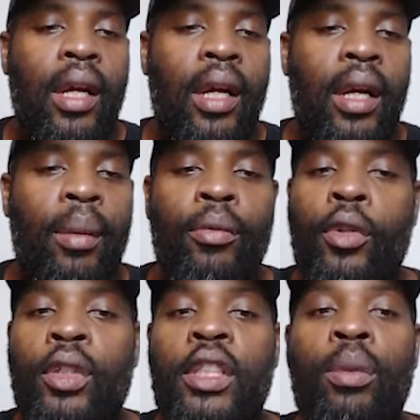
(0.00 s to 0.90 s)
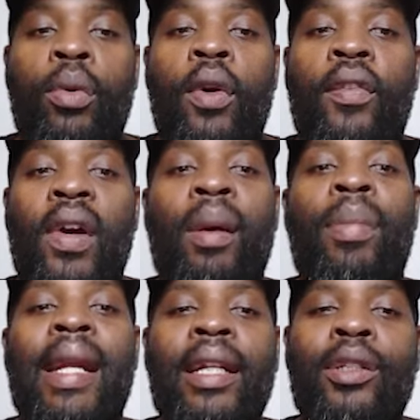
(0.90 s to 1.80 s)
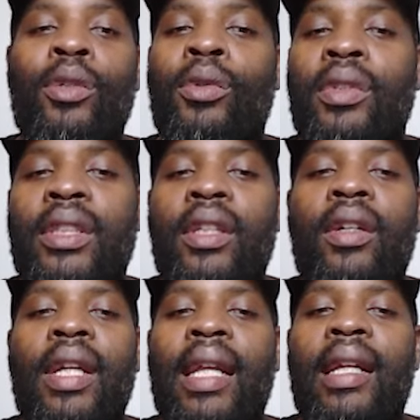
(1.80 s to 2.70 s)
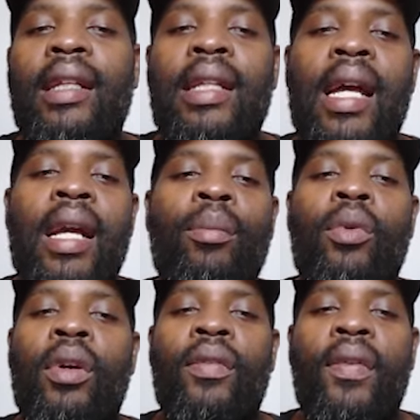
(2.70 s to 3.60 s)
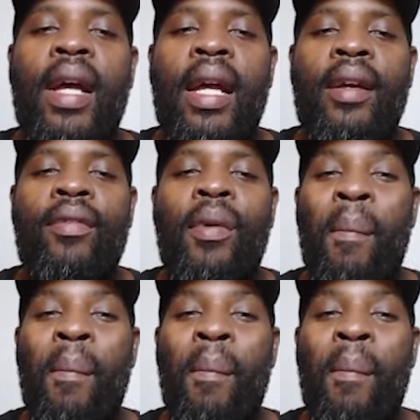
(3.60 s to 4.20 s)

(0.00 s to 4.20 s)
13.5, but I do see her getting 9.5,